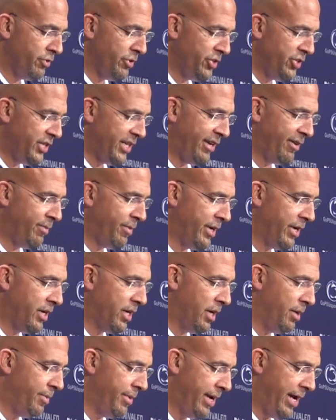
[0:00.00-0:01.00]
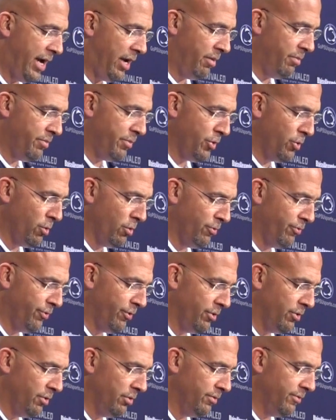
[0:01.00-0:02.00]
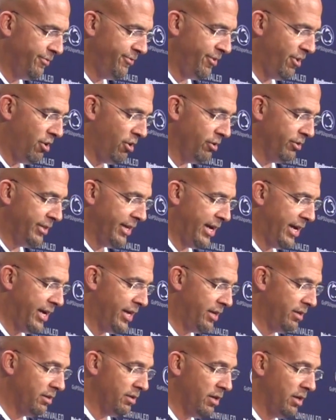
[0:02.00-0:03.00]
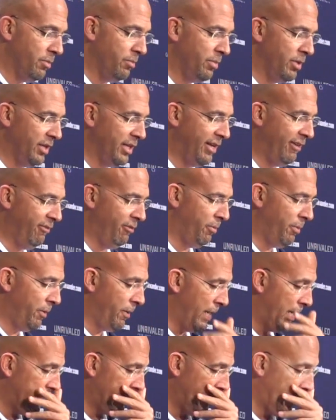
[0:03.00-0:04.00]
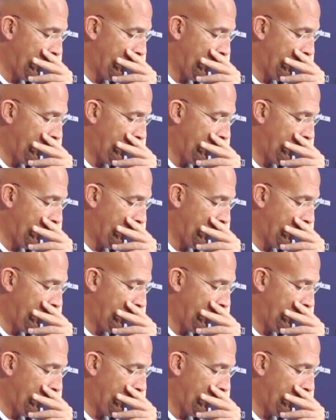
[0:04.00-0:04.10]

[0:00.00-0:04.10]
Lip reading: Appreciate everybody coming out. Beautiful fall day. Unbelievable out